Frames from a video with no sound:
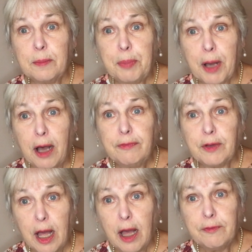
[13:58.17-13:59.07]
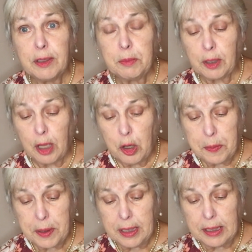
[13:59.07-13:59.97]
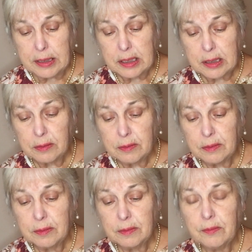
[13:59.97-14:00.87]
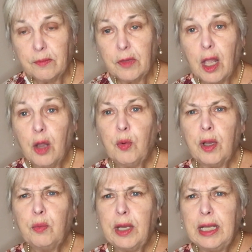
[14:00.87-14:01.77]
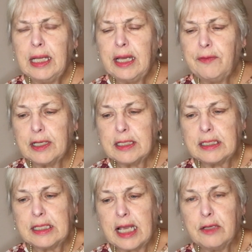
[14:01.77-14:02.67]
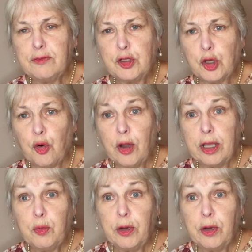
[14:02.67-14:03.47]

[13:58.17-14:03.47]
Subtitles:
above love and below peace. When we live in a state of joy,